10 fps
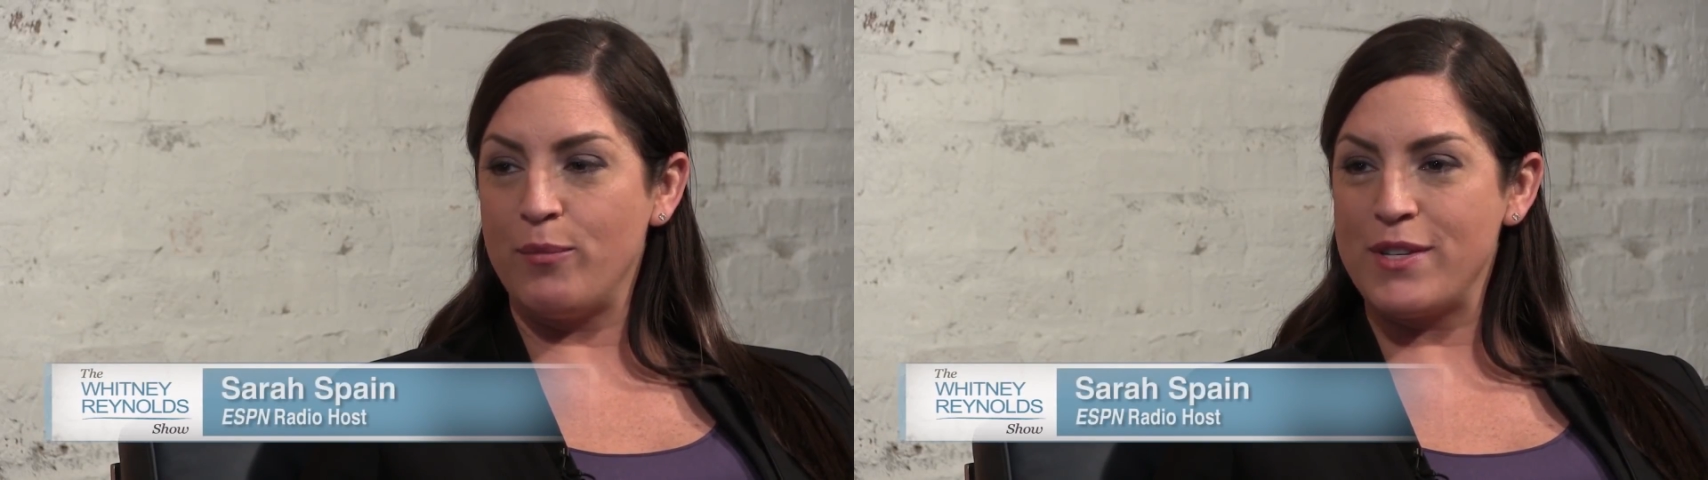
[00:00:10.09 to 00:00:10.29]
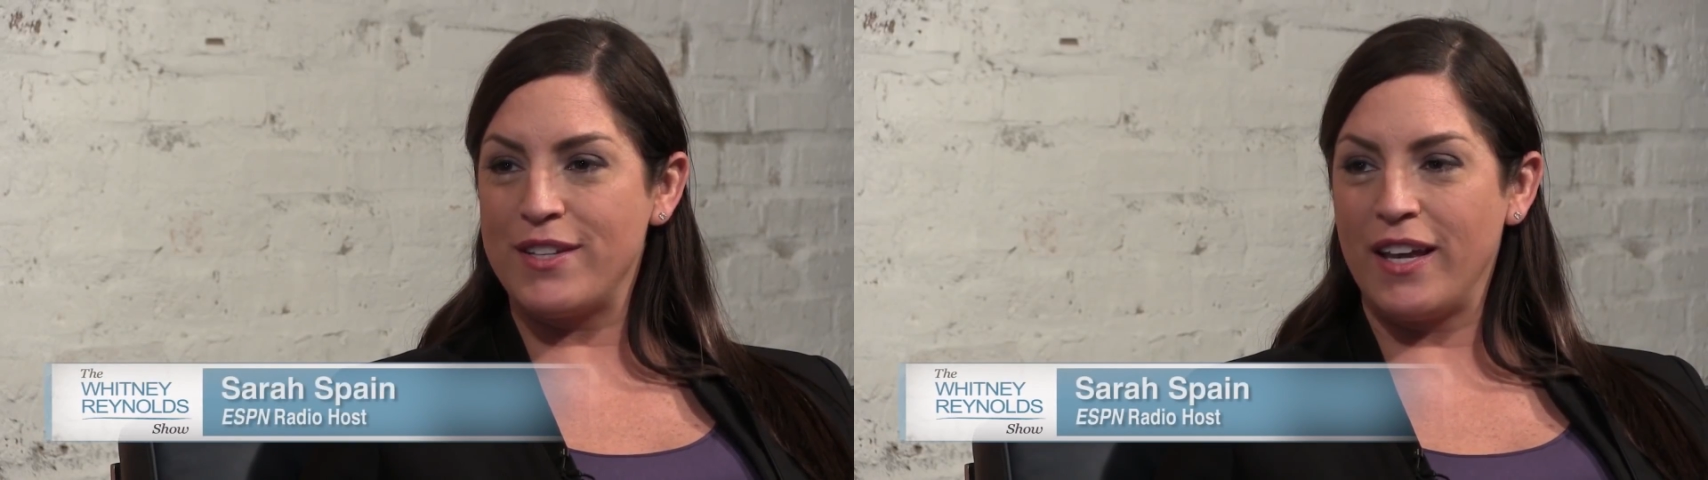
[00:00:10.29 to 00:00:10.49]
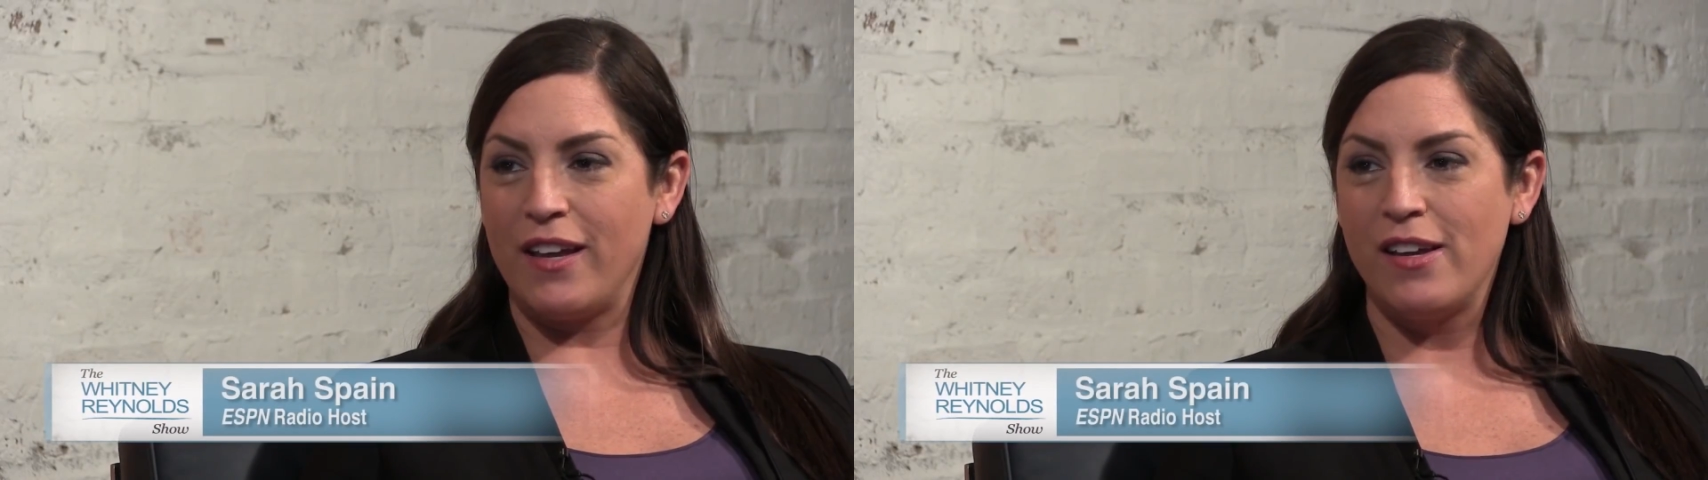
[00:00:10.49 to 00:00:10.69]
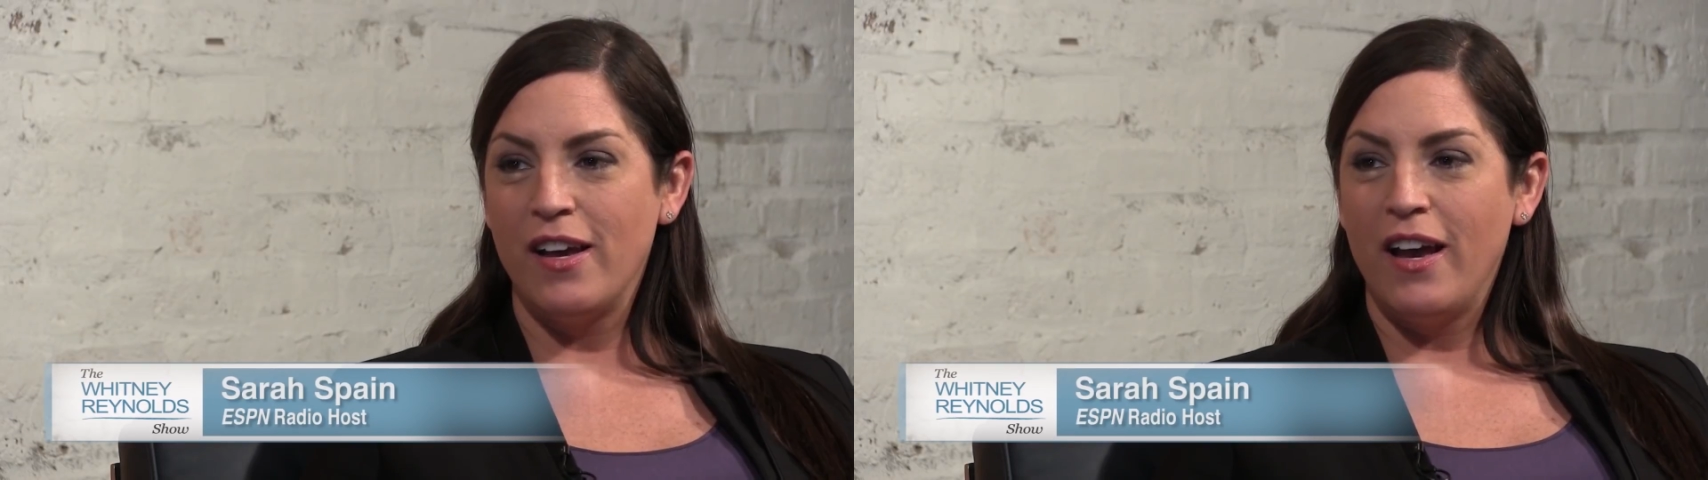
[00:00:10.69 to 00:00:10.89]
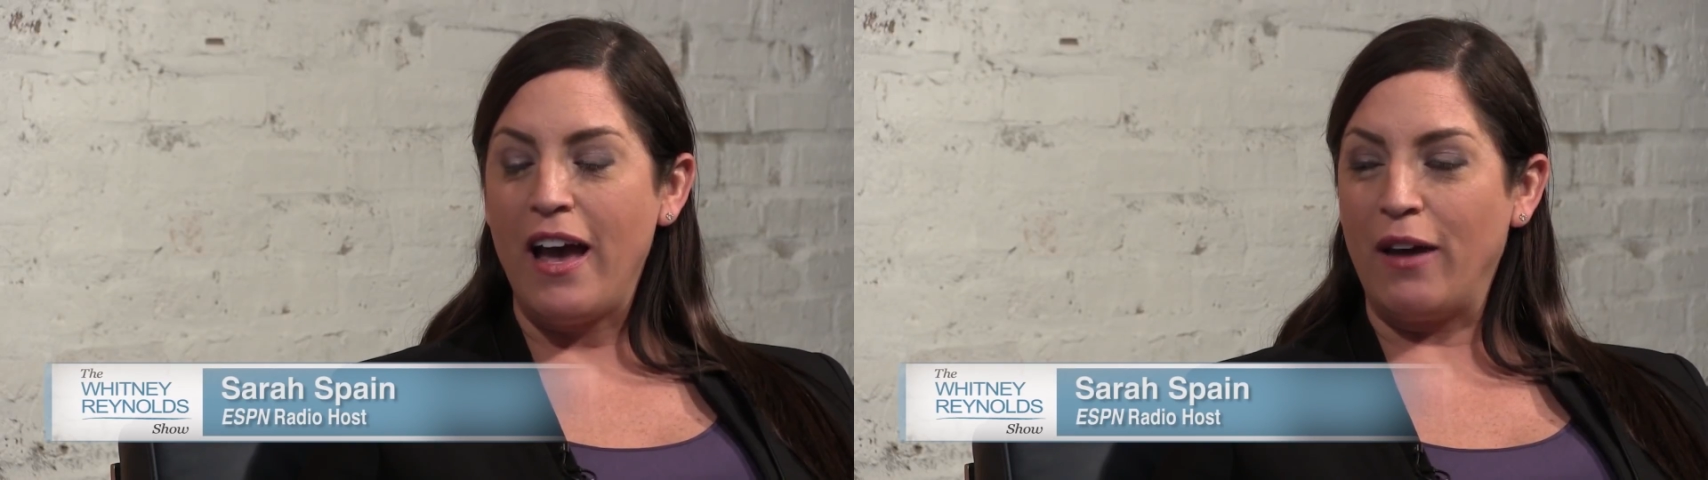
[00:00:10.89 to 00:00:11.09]
is a
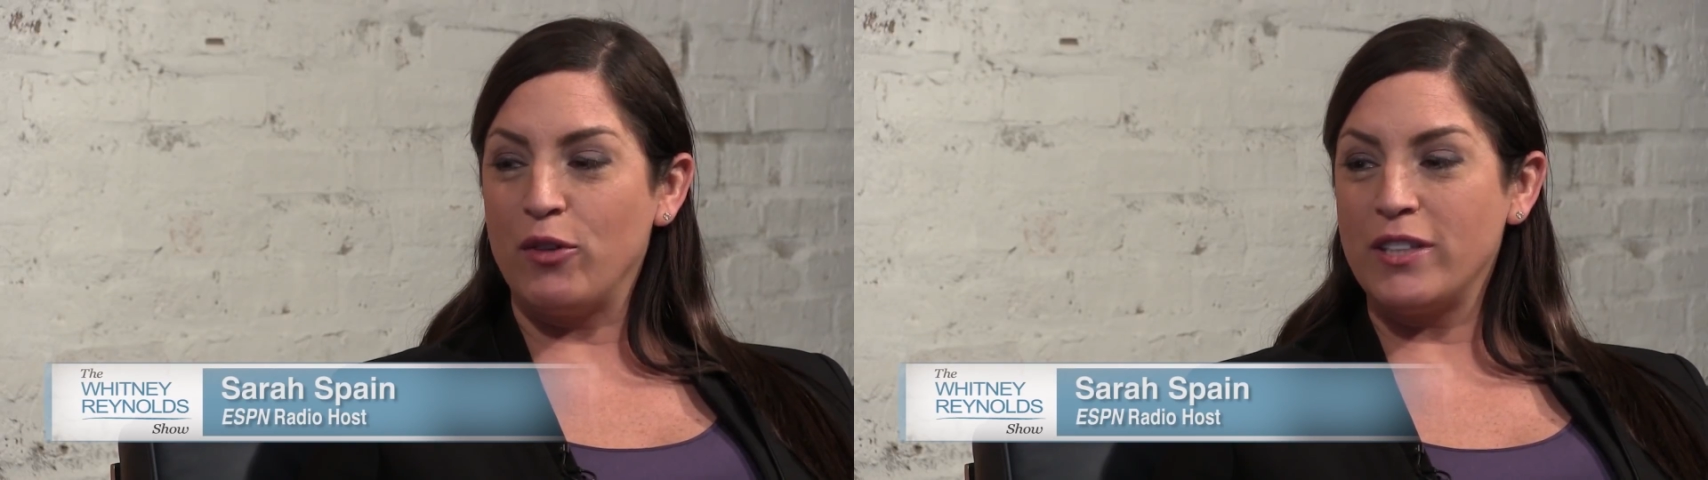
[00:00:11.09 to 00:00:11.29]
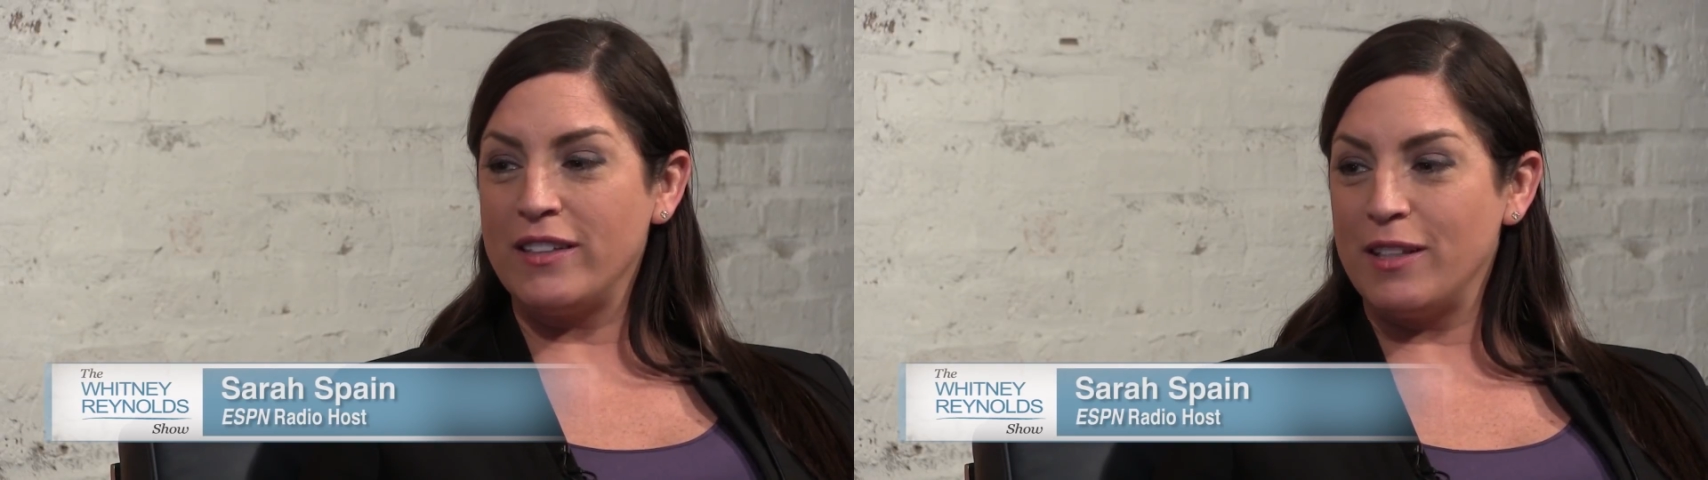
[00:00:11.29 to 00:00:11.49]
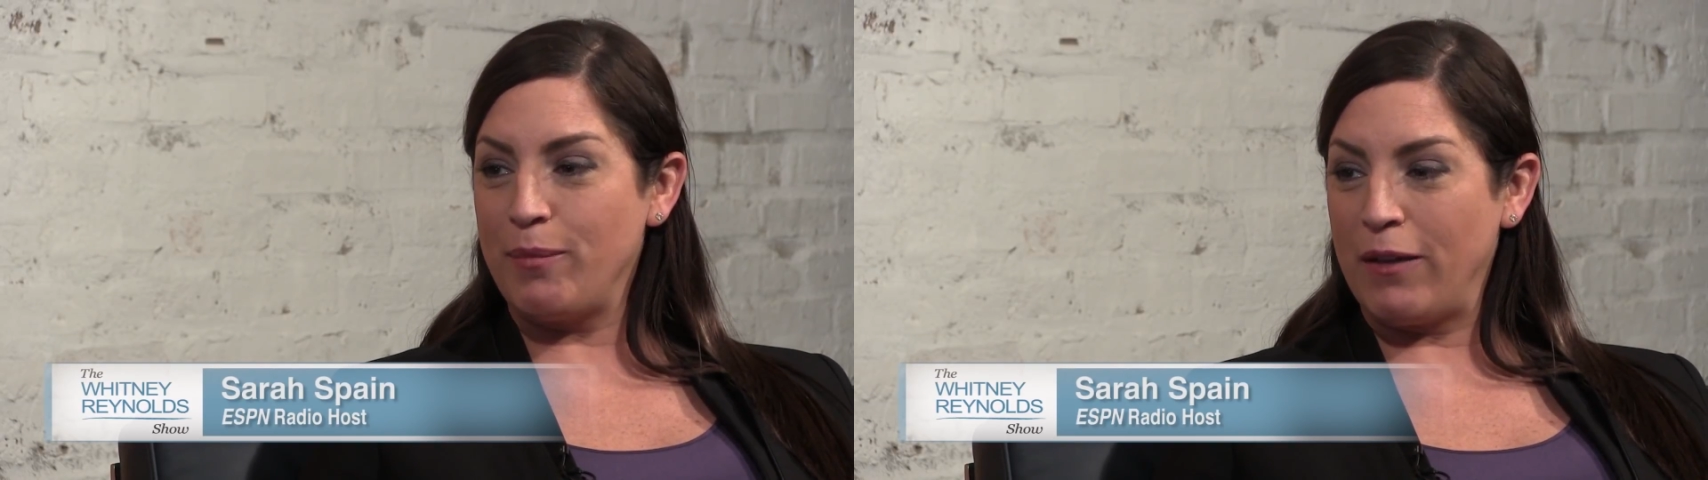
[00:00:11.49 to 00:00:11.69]
advertising